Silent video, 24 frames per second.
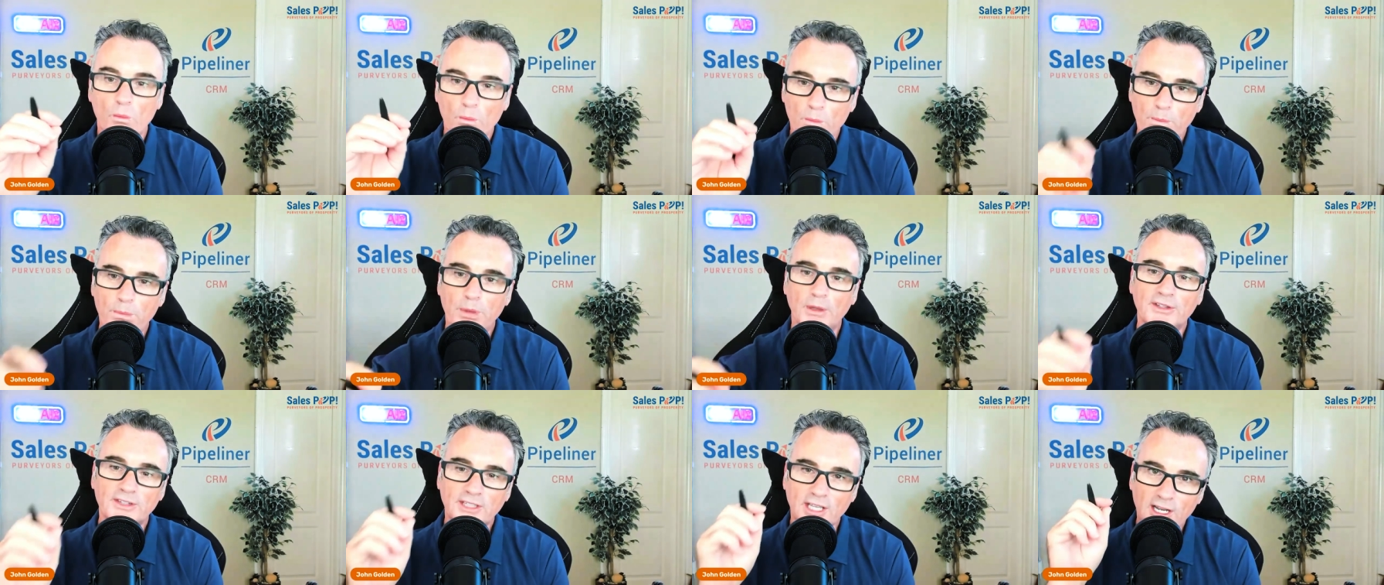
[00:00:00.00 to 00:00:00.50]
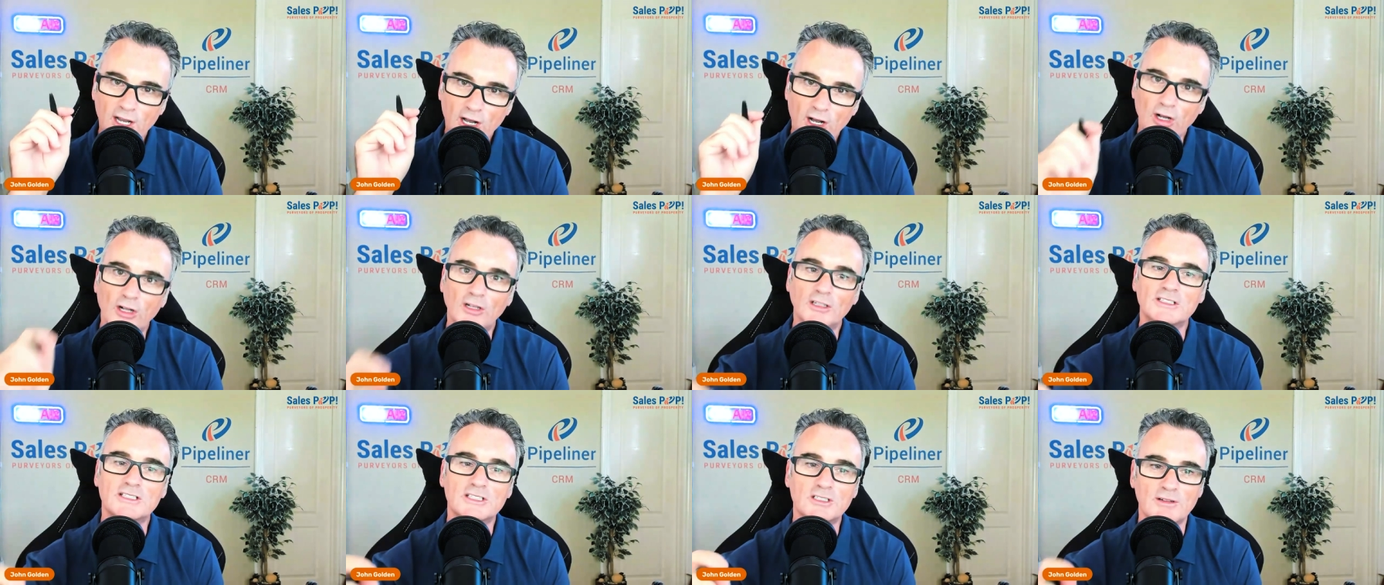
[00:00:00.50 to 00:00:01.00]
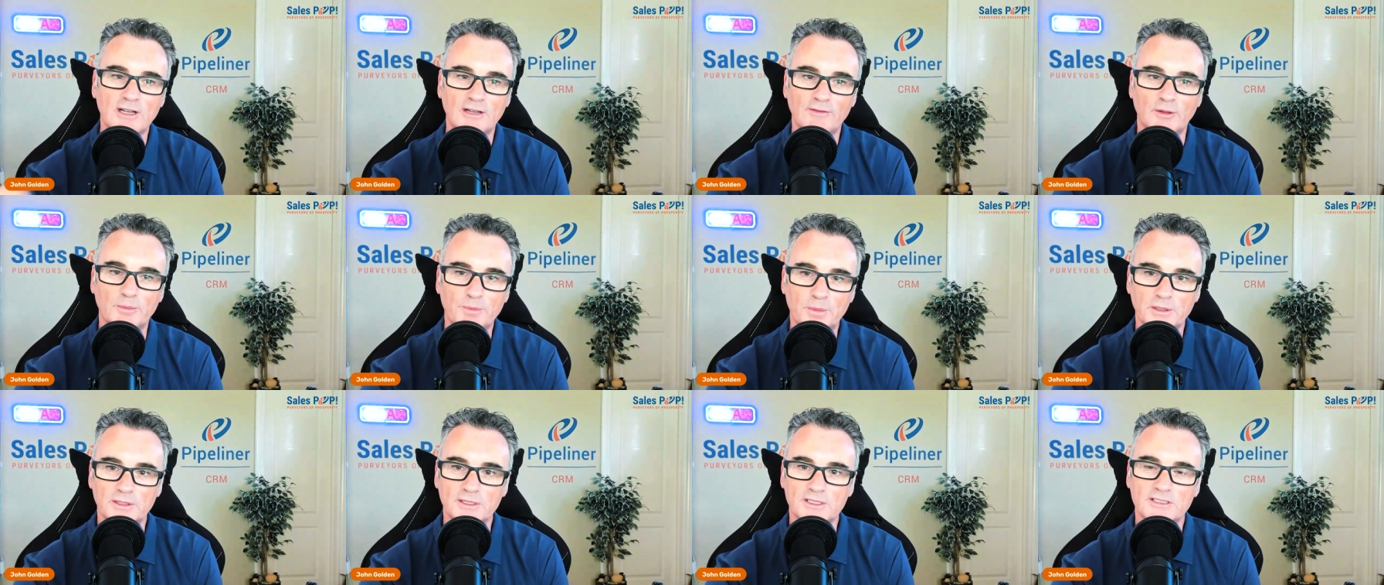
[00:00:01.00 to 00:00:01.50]
But they also
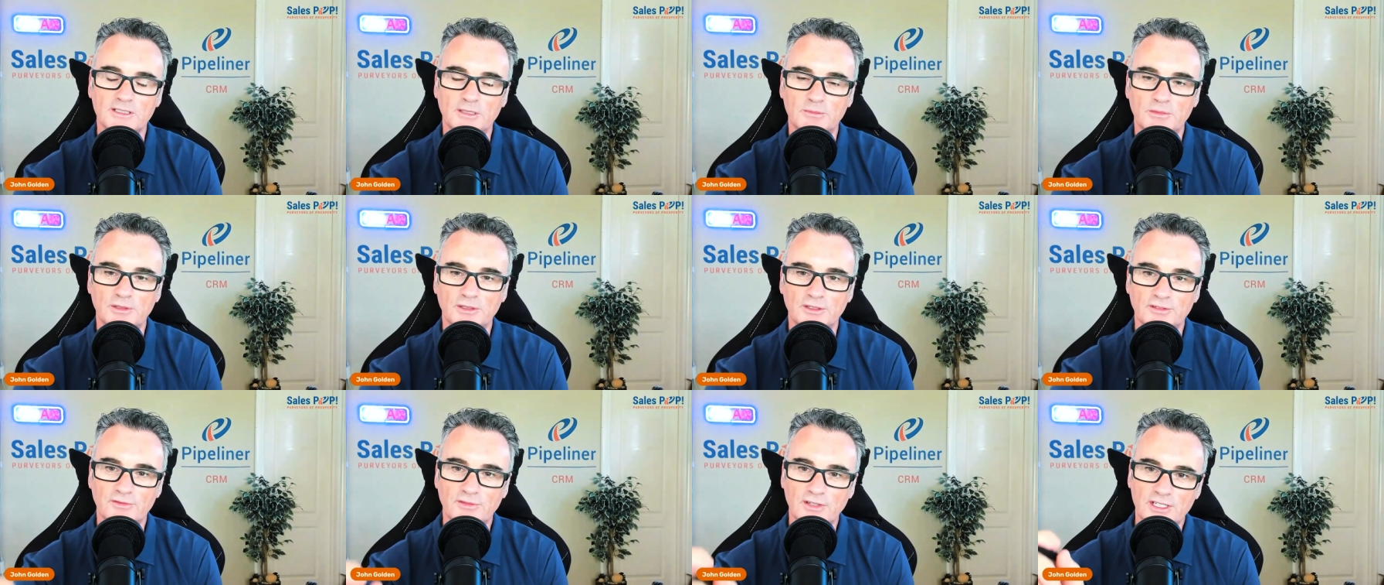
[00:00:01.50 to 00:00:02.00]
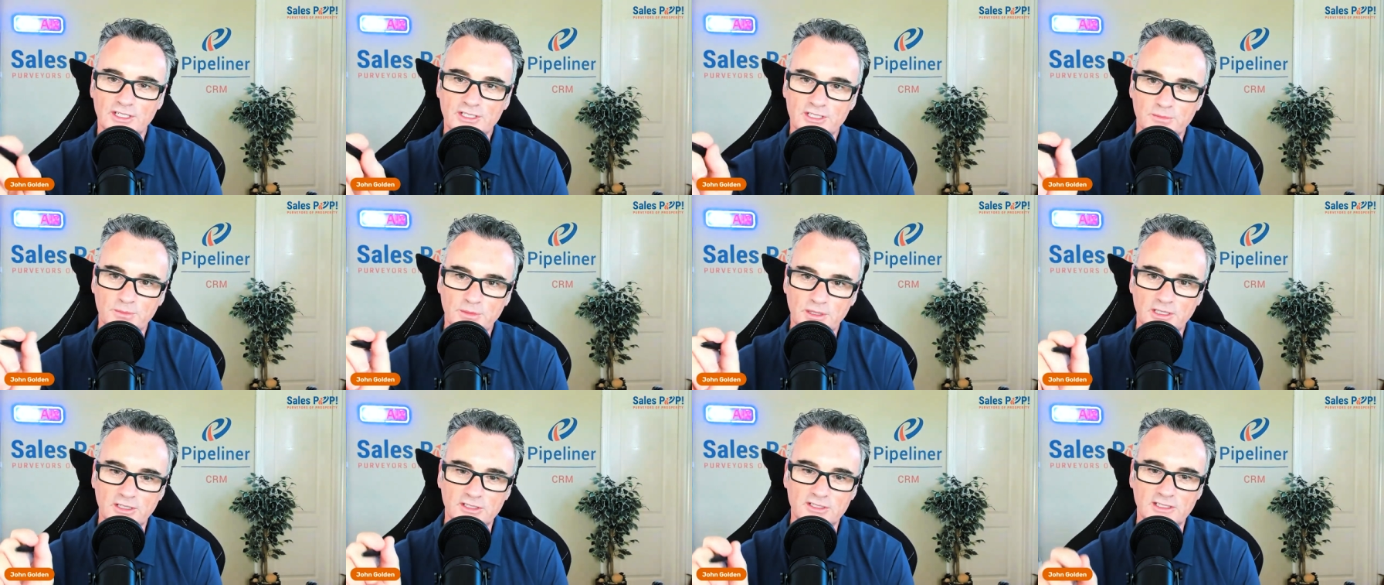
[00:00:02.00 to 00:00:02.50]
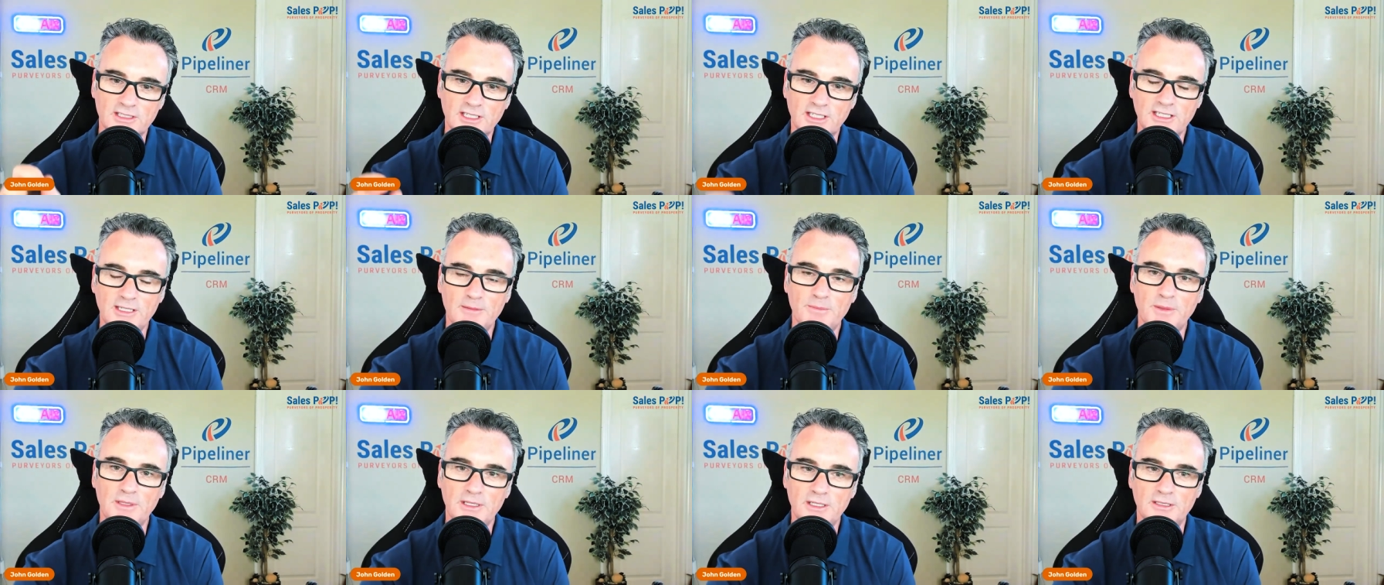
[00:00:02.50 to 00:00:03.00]
have a personal motivation because in
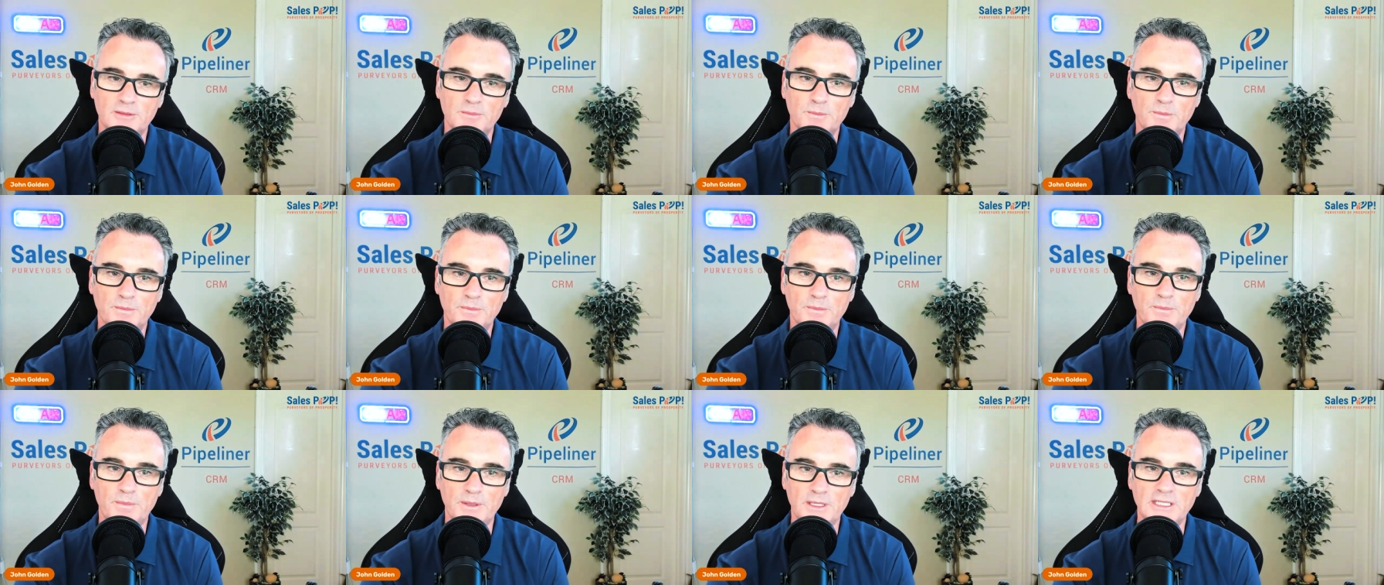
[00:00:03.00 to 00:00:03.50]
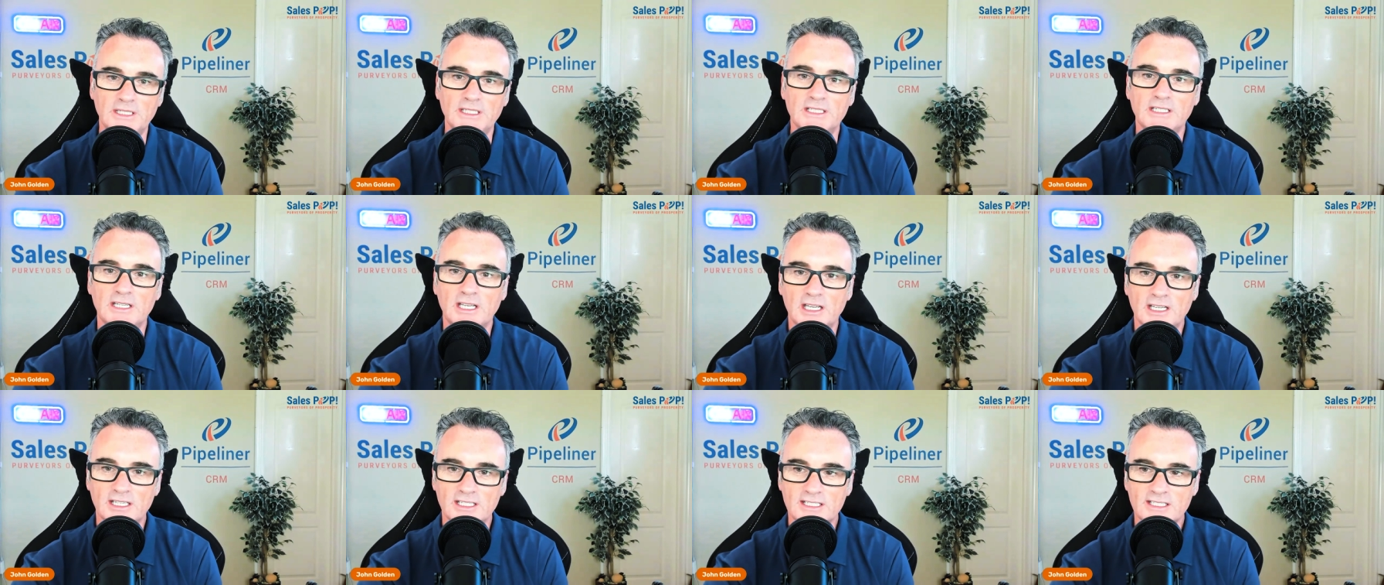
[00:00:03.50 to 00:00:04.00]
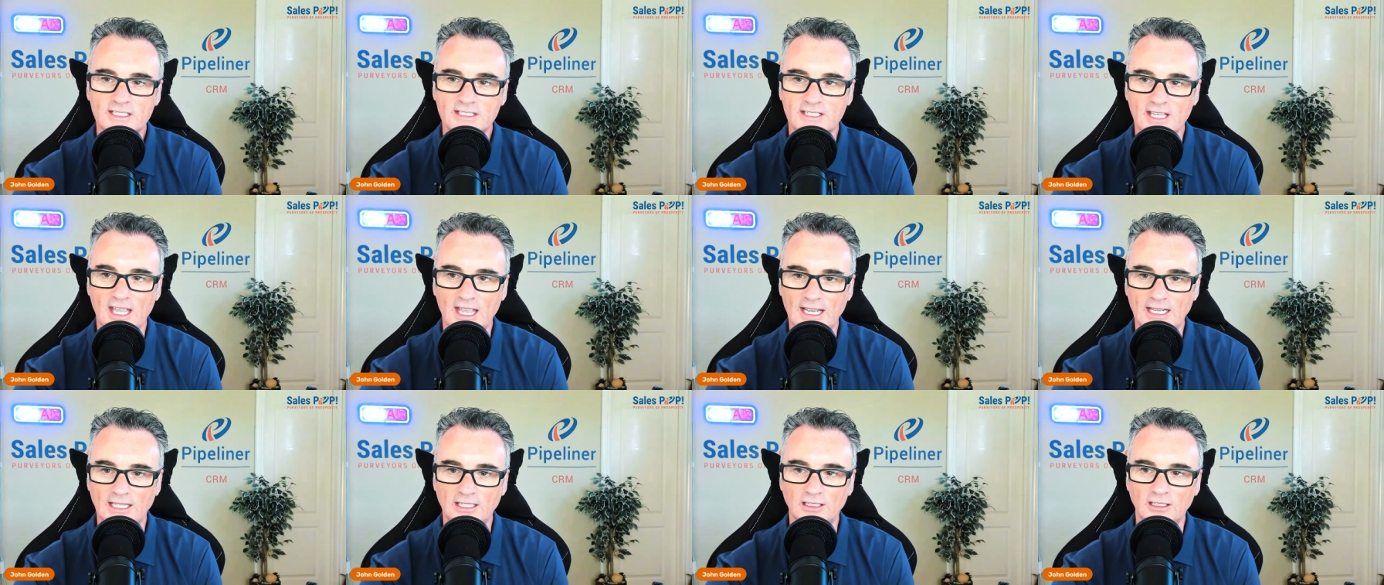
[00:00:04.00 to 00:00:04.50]
any B two B
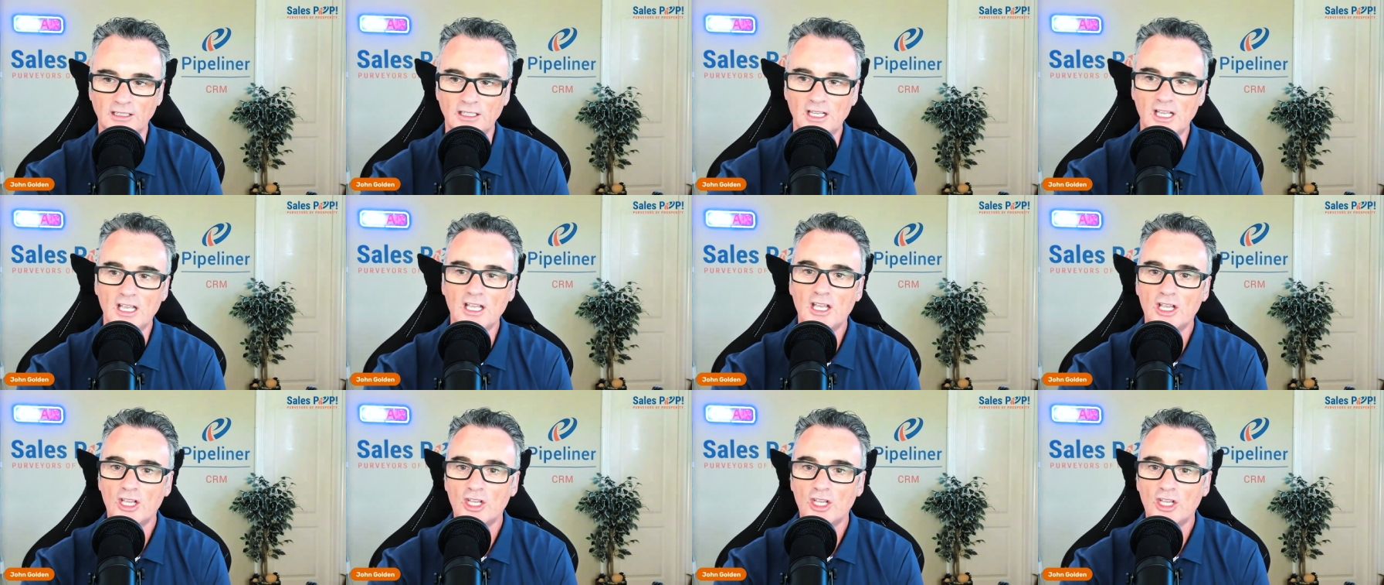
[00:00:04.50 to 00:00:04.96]
sale,